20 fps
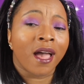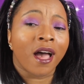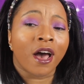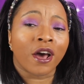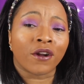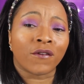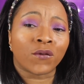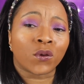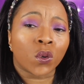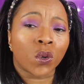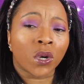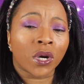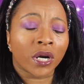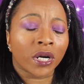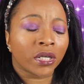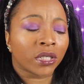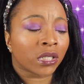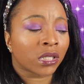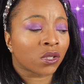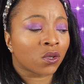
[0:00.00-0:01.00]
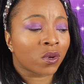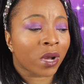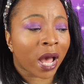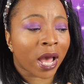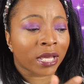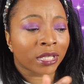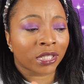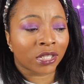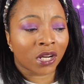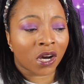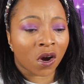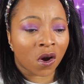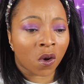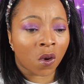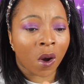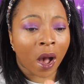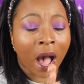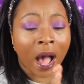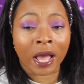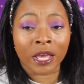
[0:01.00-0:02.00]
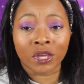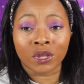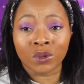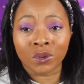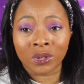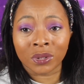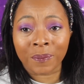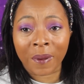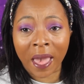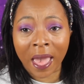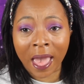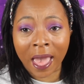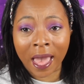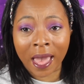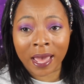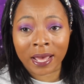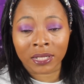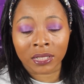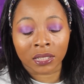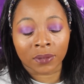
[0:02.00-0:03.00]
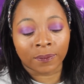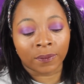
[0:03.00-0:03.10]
And of course, you guys know I use pads,